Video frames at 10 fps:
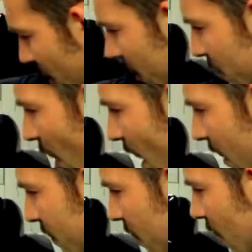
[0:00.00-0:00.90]
on your
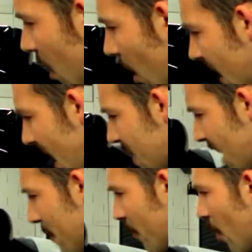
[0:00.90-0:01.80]
exhaust, on any
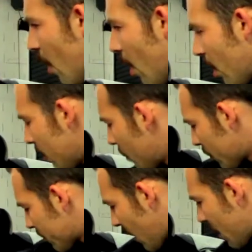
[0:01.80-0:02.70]
type of car or
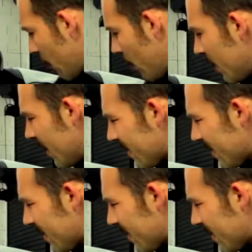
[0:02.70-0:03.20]
motorcycle,